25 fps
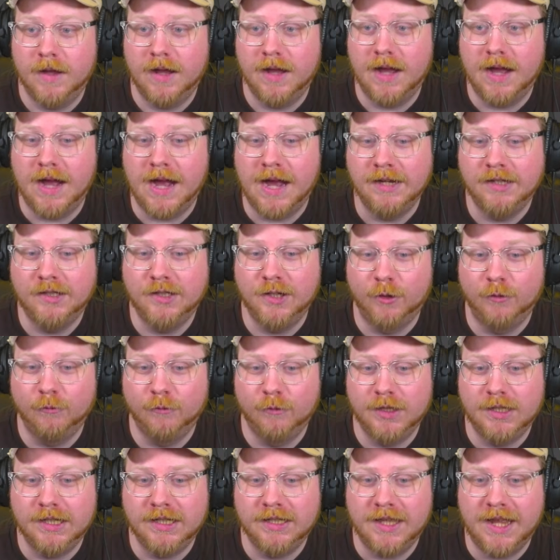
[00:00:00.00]
I don't
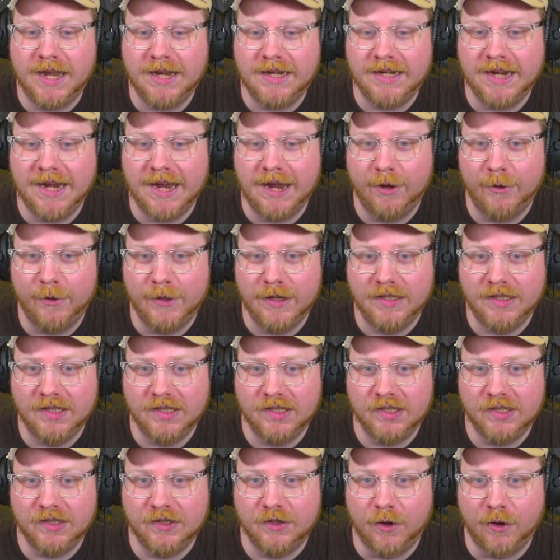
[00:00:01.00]
really like how it
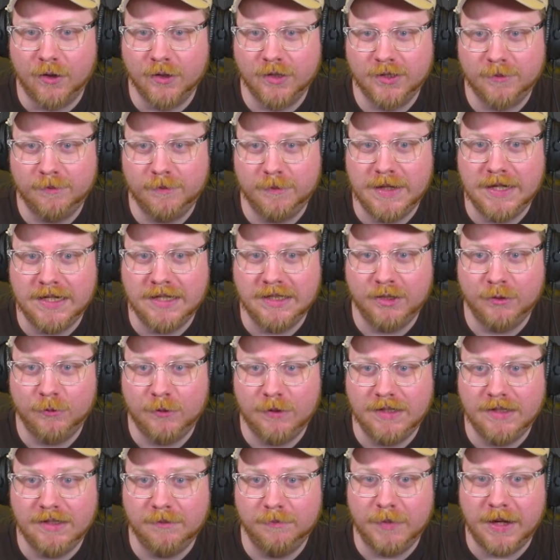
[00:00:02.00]
starts meet and
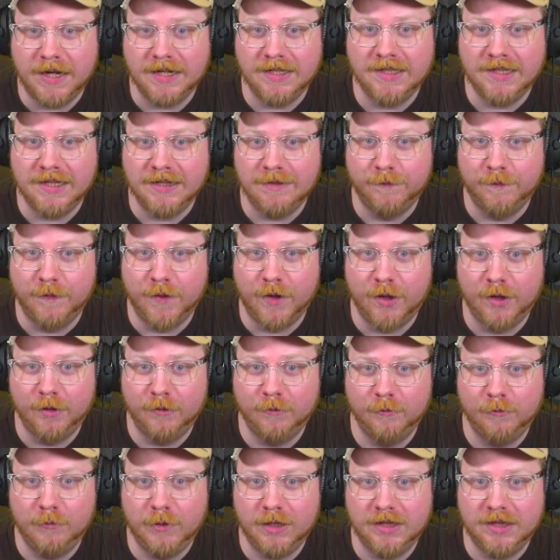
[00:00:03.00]
tweet by
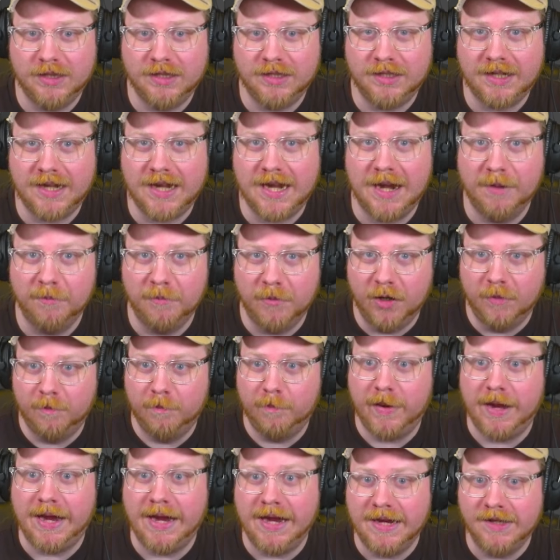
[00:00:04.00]
default with the camera
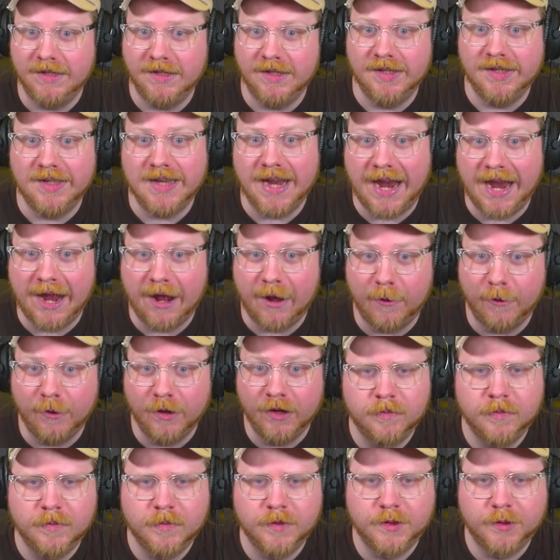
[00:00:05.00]
panned
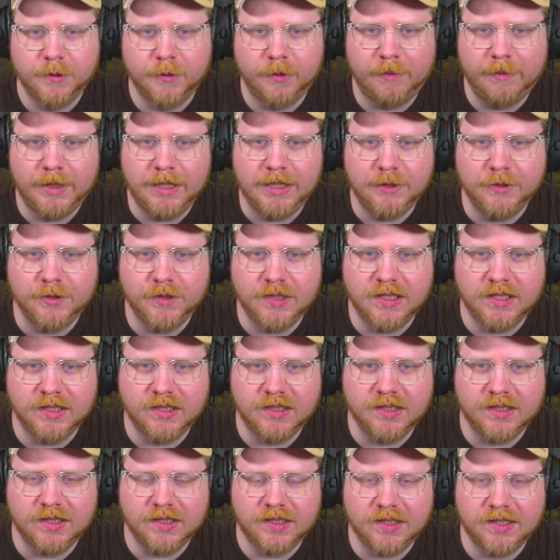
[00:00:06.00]
down. So I'm going to use this
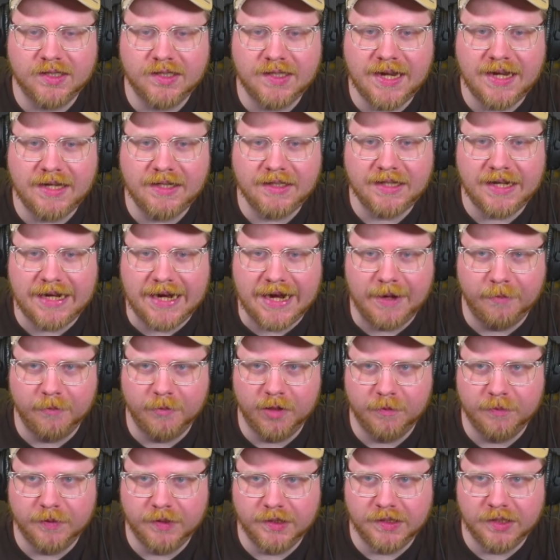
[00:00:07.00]
set
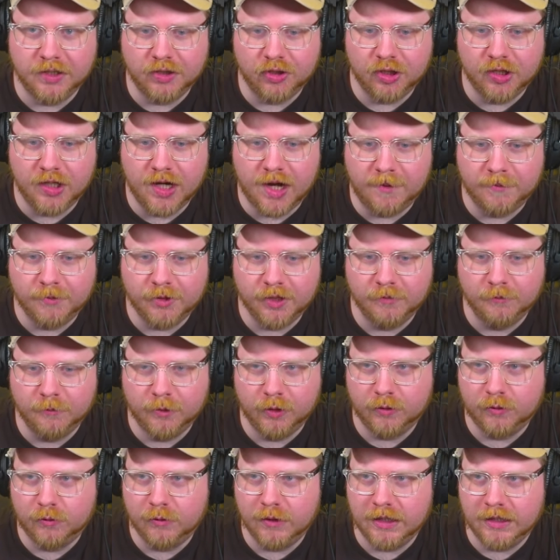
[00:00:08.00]
camera position option
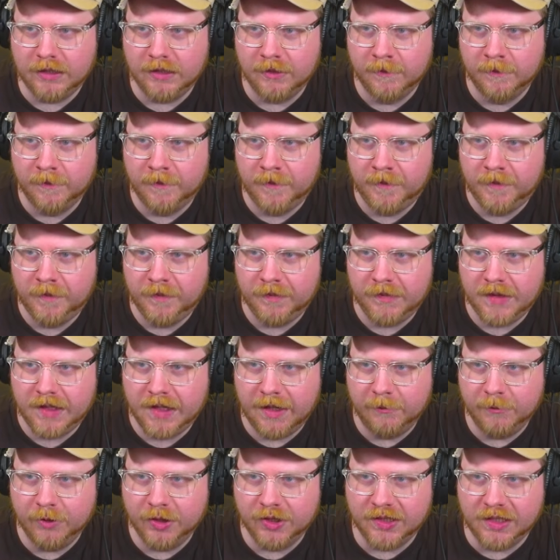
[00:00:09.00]
real quick.
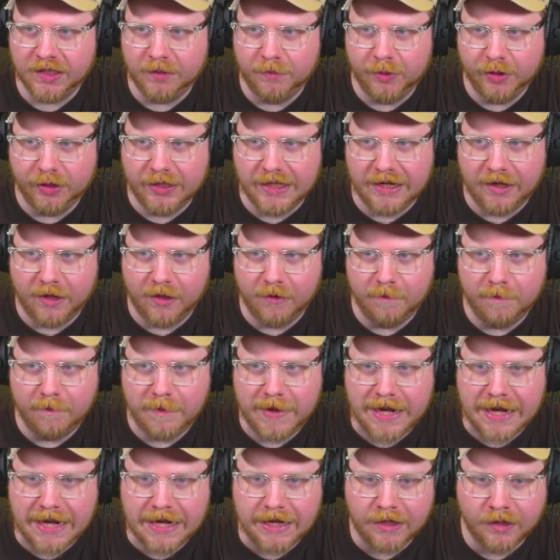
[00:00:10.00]
And we're just going to put that on
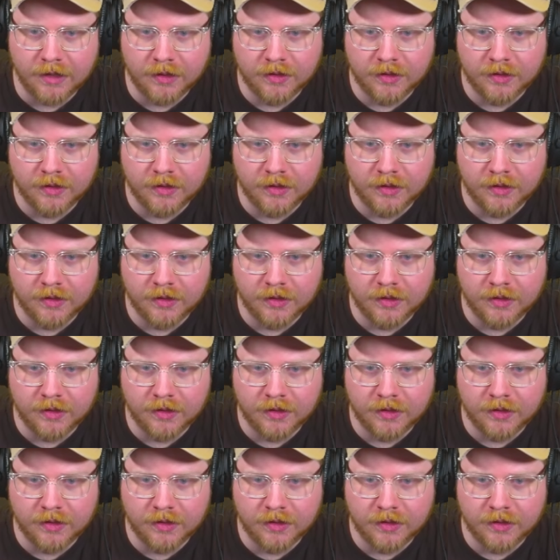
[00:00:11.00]
mid.